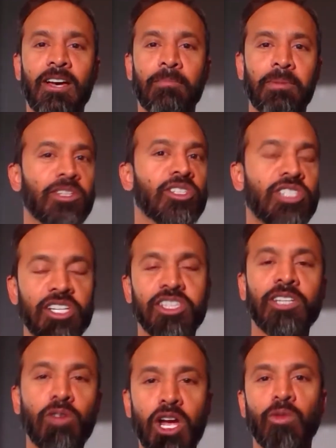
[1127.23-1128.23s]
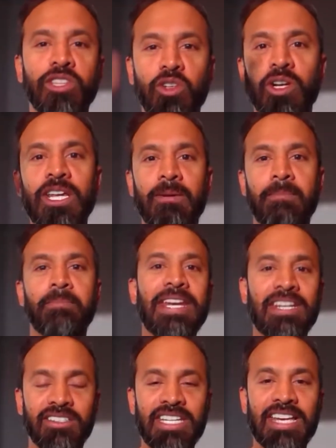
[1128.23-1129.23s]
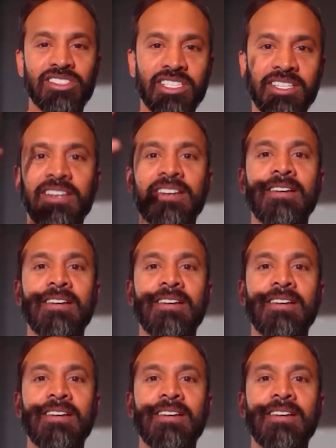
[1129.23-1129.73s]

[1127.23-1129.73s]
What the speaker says: but there's nothing wrong with going beta testing